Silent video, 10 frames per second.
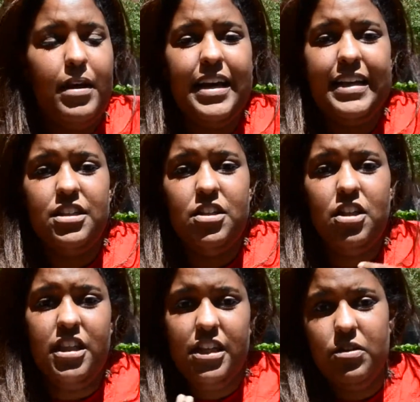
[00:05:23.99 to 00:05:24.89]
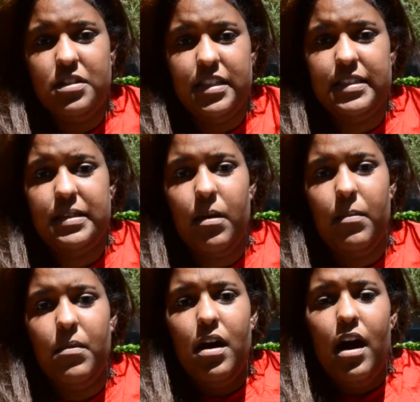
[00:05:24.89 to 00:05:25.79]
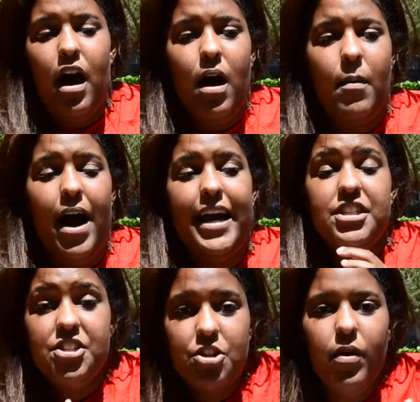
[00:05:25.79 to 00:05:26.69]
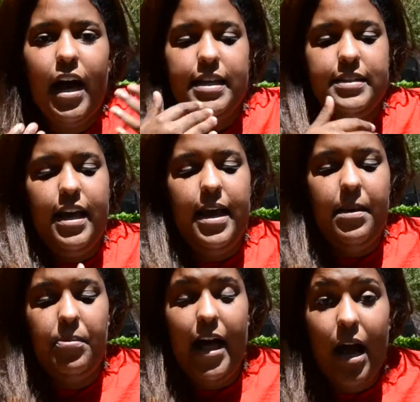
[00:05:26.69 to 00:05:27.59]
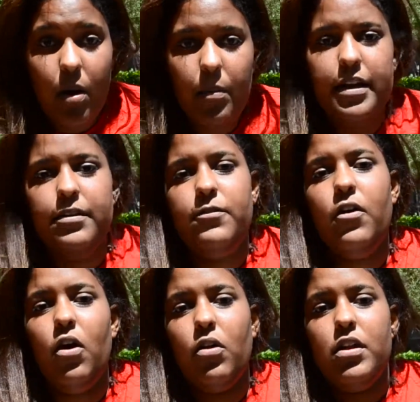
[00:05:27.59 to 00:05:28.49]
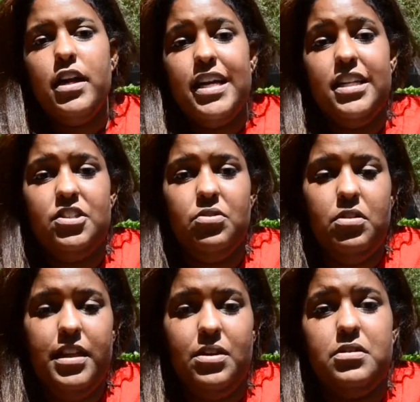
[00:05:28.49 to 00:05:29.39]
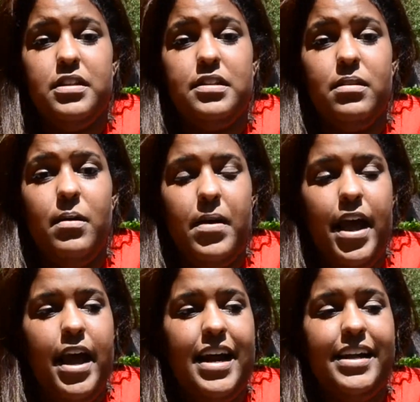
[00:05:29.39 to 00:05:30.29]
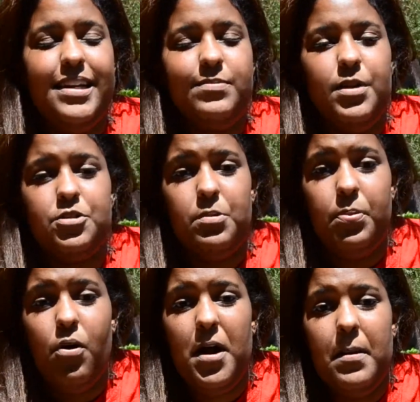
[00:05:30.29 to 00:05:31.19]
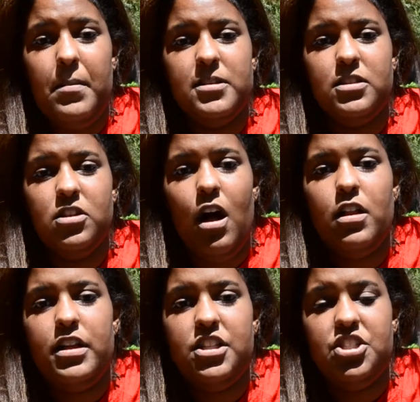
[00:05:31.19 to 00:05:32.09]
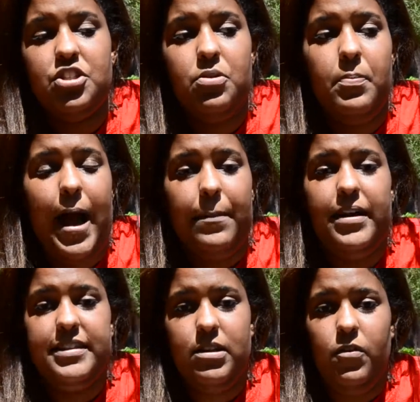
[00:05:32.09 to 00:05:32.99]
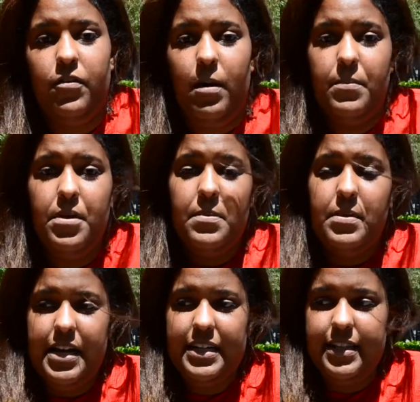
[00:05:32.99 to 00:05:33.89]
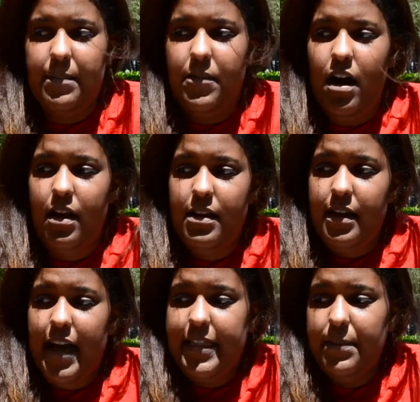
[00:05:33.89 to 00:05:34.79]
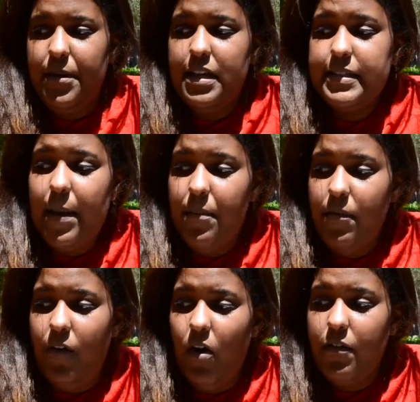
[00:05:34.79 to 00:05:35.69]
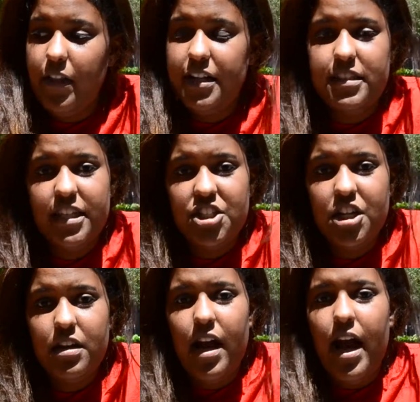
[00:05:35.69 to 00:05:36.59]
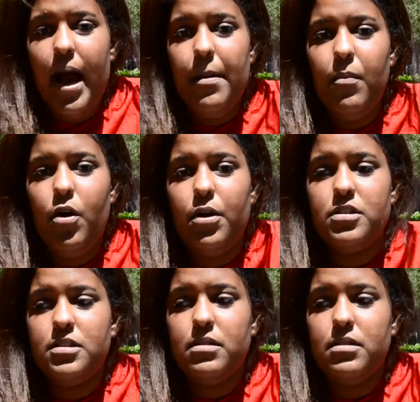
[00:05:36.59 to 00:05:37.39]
into the legal system. I too, as a black woman, can fall into the legal system, and I need as much support and as much knowledge to back myself up because I'm not. I think because I'm involved in legislation, I'm more